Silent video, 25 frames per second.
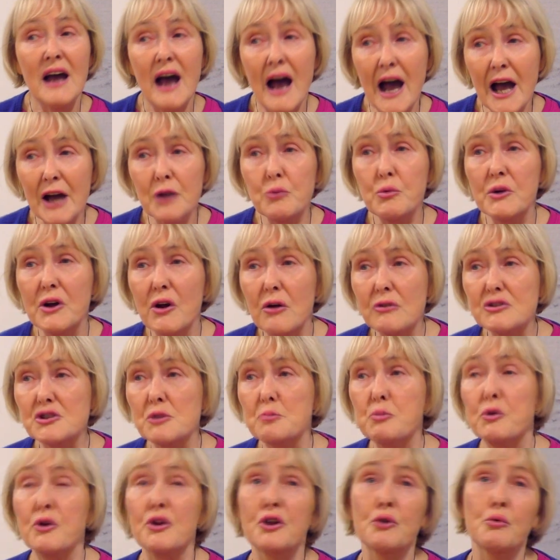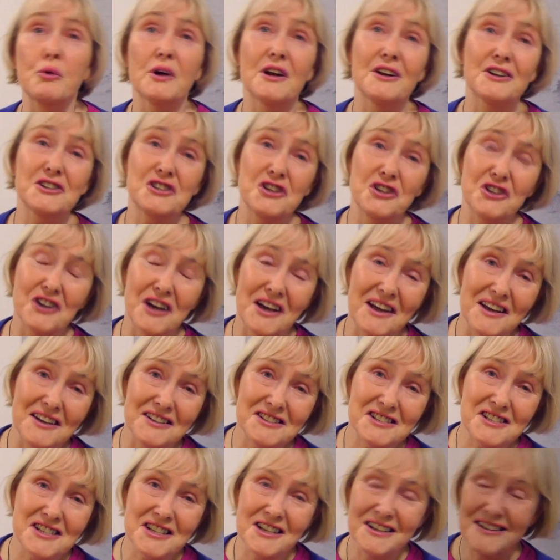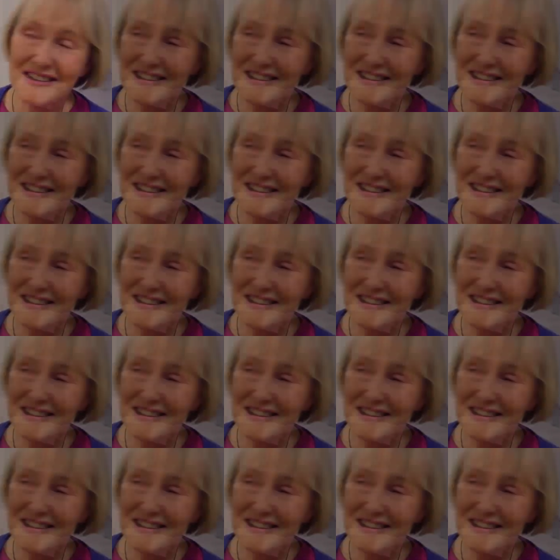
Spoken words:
And we also put the world to rights.